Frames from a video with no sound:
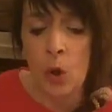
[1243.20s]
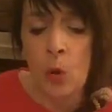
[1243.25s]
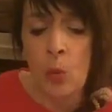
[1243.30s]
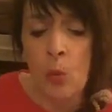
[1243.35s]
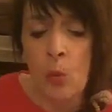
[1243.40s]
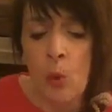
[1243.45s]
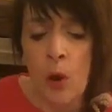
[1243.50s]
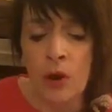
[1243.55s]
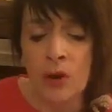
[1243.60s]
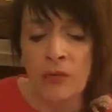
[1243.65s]

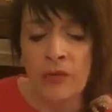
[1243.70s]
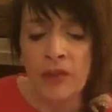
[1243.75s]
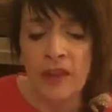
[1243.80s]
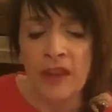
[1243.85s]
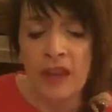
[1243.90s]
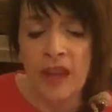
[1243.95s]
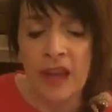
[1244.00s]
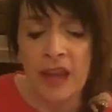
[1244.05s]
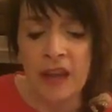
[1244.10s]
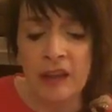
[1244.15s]
one of the
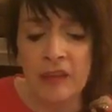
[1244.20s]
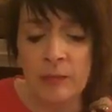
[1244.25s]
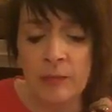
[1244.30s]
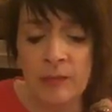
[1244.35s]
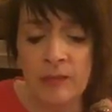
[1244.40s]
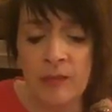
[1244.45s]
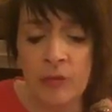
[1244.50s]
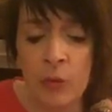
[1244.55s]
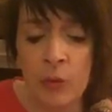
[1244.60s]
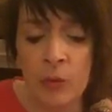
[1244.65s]
kings
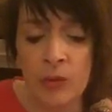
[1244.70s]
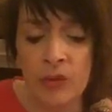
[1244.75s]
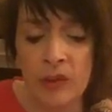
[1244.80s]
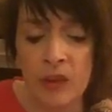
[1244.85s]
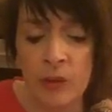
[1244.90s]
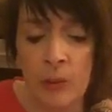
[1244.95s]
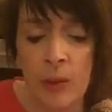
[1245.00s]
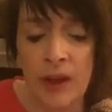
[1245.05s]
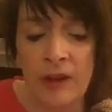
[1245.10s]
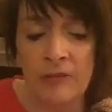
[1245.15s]
before
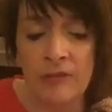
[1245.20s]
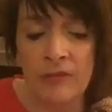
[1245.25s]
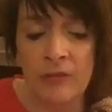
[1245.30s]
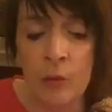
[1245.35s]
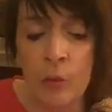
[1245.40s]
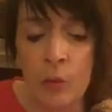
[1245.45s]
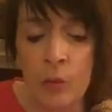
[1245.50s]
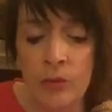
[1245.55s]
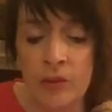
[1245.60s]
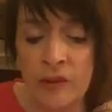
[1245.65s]
thee went
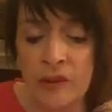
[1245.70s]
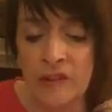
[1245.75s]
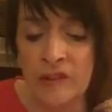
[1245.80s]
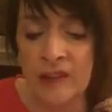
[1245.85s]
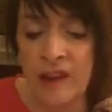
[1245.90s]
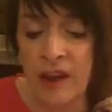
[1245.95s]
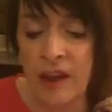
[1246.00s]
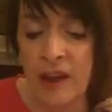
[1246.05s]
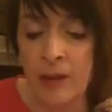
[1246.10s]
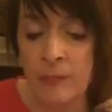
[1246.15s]
forth in
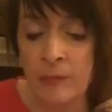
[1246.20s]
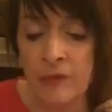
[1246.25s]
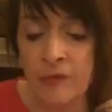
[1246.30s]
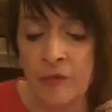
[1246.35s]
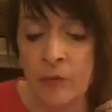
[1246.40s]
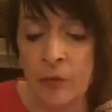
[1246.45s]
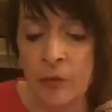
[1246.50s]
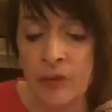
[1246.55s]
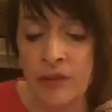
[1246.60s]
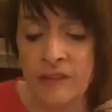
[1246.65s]
time
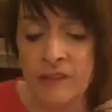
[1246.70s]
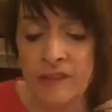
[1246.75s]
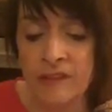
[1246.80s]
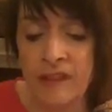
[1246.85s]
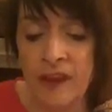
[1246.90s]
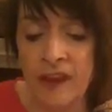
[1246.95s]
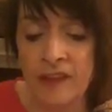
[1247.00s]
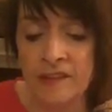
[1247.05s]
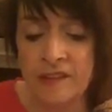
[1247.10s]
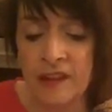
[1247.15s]
before this
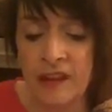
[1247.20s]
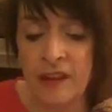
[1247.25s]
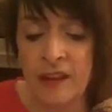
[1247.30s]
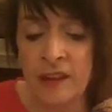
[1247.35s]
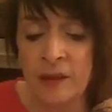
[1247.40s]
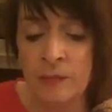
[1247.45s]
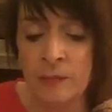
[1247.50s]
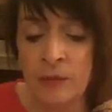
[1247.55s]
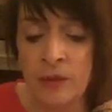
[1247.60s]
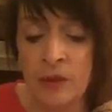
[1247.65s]
thy
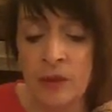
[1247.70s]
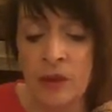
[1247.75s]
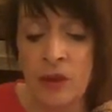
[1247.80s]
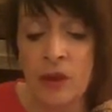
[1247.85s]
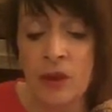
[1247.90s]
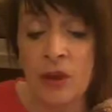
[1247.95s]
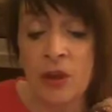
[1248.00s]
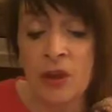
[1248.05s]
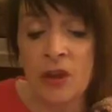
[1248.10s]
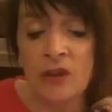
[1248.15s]
time
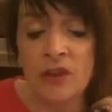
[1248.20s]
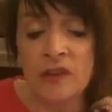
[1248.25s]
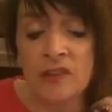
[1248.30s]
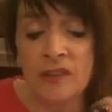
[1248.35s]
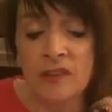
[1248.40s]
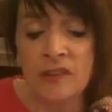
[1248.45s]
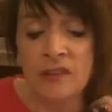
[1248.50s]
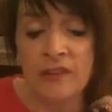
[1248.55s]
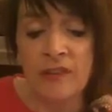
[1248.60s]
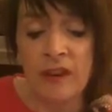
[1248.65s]
to
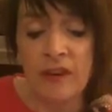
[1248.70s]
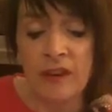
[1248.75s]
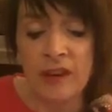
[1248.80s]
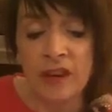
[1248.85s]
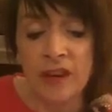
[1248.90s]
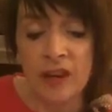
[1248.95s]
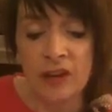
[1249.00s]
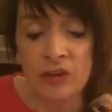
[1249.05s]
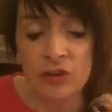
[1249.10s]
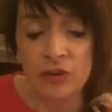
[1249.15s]
this very
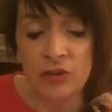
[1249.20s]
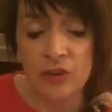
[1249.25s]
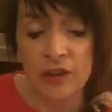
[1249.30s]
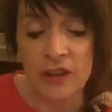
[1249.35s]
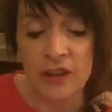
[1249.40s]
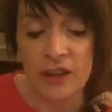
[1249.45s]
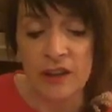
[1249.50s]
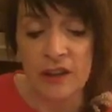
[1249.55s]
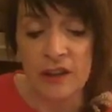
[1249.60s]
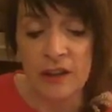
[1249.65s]

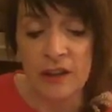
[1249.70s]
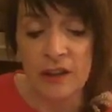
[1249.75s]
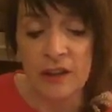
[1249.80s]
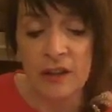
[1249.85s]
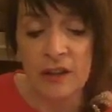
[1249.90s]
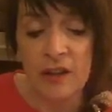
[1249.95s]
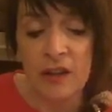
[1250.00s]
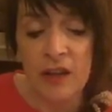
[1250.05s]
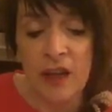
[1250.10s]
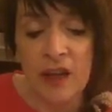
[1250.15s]
country,
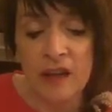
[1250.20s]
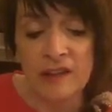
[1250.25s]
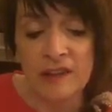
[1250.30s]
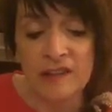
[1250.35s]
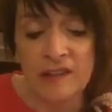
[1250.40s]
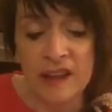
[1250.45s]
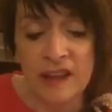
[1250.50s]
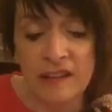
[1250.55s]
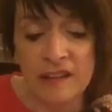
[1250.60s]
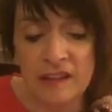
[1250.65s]
and
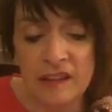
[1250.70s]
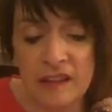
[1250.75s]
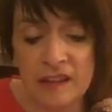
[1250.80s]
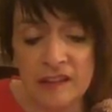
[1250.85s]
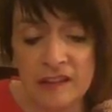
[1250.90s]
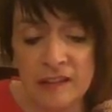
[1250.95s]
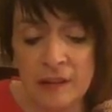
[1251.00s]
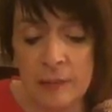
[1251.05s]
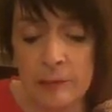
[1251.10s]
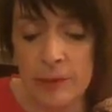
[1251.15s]
said to
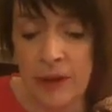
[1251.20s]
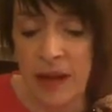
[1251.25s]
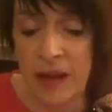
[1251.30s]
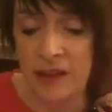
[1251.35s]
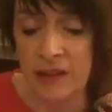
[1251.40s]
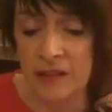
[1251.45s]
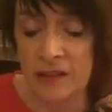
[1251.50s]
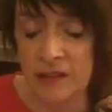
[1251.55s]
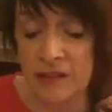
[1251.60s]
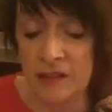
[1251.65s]
his
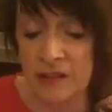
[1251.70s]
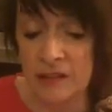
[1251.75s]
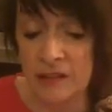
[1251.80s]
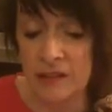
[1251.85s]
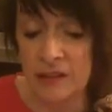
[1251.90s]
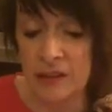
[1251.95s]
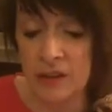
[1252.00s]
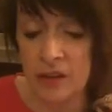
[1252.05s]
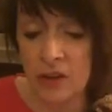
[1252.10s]
companions,